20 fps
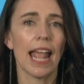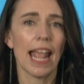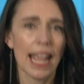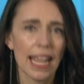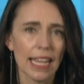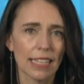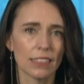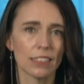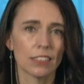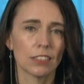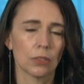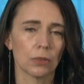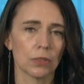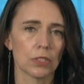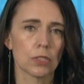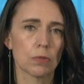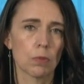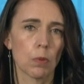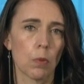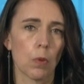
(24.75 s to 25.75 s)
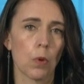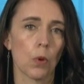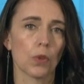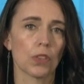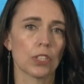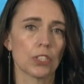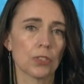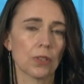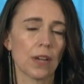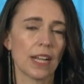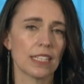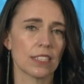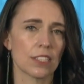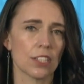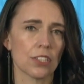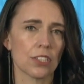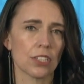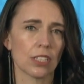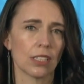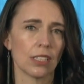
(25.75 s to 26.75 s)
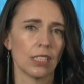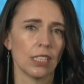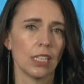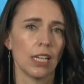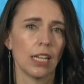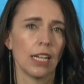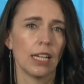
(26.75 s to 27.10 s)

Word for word: and to support the transition